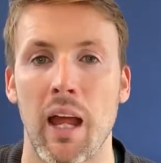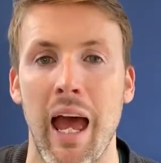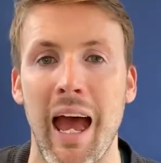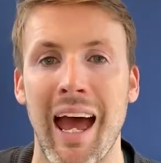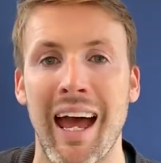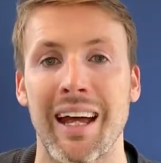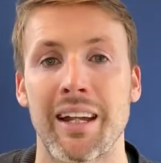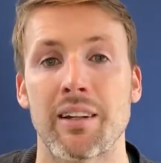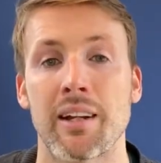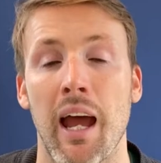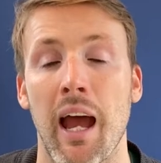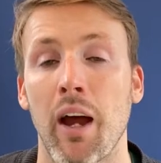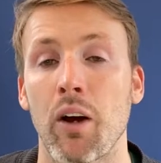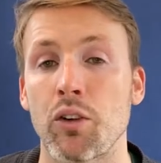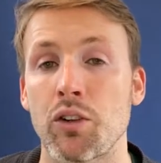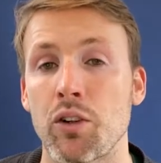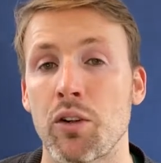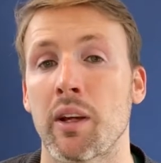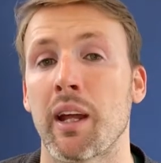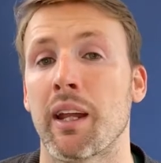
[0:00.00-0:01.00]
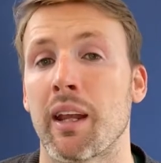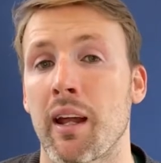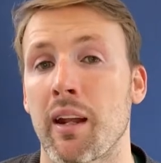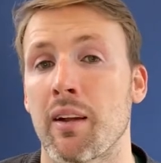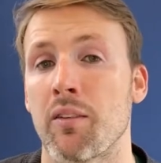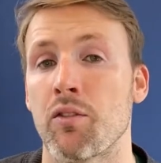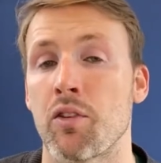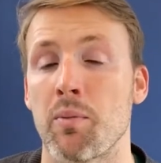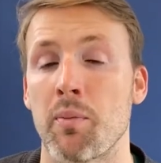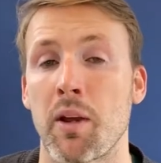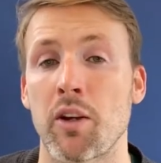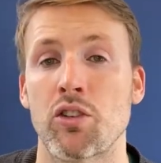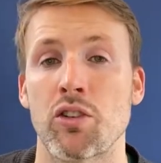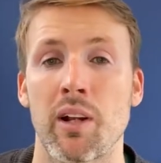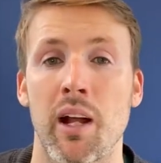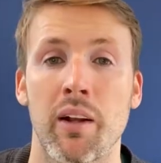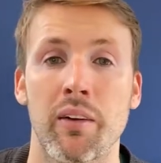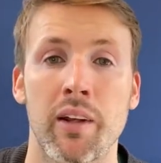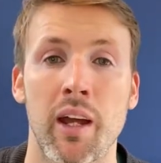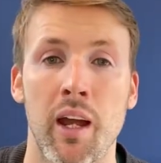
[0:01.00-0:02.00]
And how do you get that information
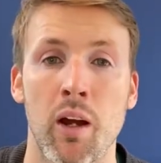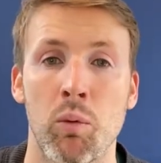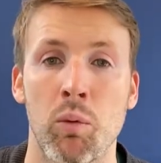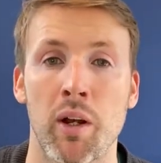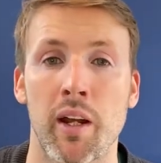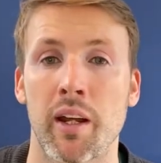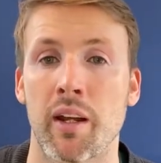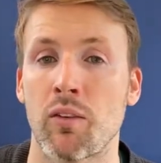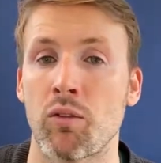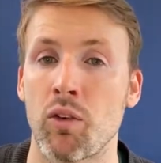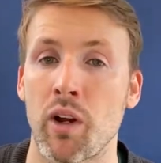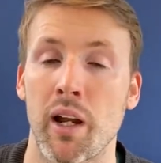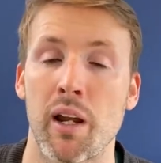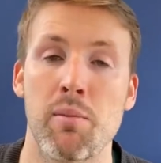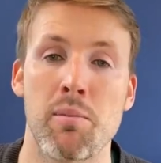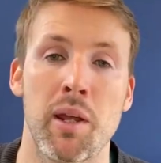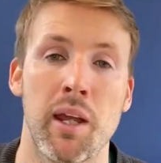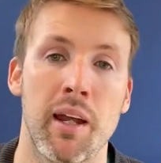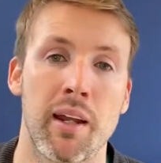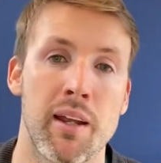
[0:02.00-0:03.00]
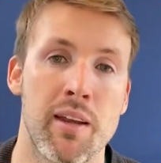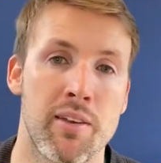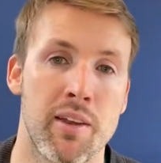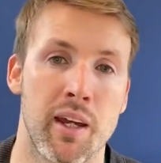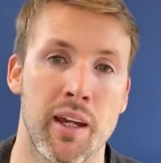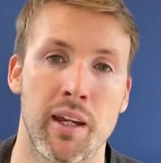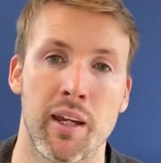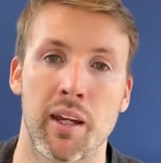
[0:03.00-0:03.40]
out there? Well, it can really be anything.